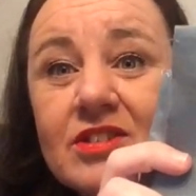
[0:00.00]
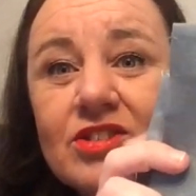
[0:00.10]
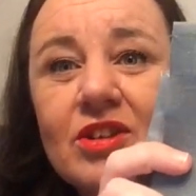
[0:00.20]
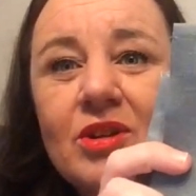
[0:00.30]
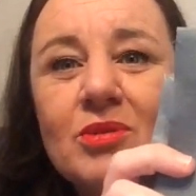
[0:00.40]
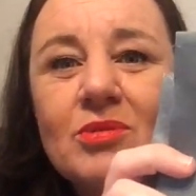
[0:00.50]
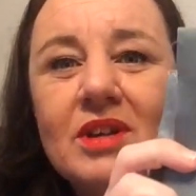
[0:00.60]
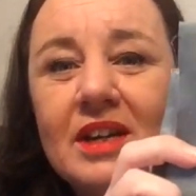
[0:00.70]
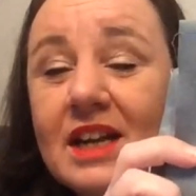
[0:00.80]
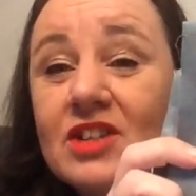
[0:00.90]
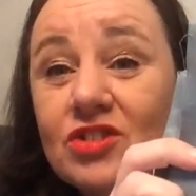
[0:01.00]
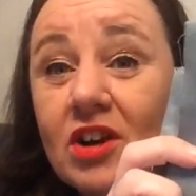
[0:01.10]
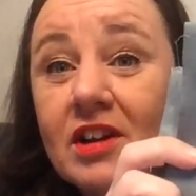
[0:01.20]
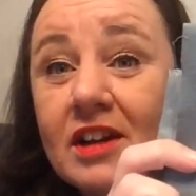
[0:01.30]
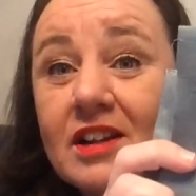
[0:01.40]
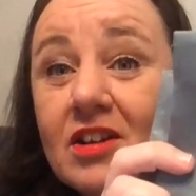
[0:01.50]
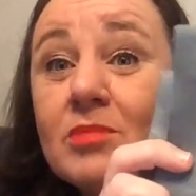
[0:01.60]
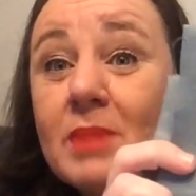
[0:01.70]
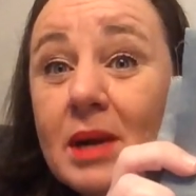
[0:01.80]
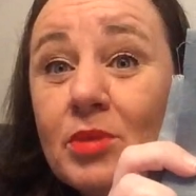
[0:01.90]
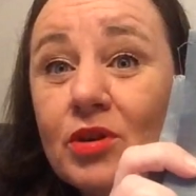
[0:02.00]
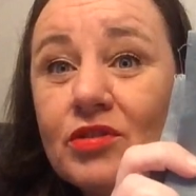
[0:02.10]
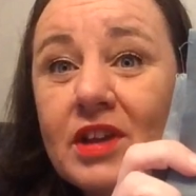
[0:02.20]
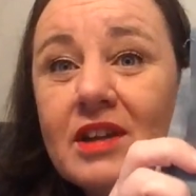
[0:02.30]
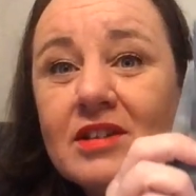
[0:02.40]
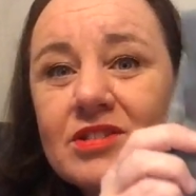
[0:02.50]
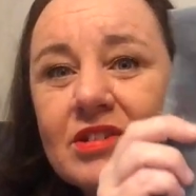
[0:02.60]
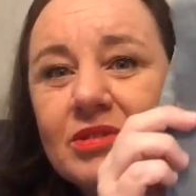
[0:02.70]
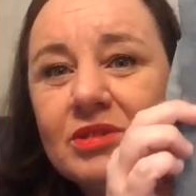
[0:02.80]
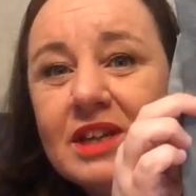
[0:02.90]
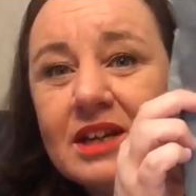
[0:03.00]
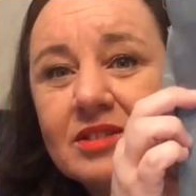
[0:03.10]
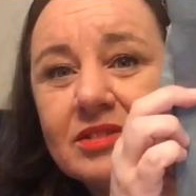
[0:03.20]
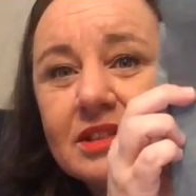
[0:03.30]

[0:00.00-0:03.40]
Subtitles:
So, and I started it on my birthday. So yeah,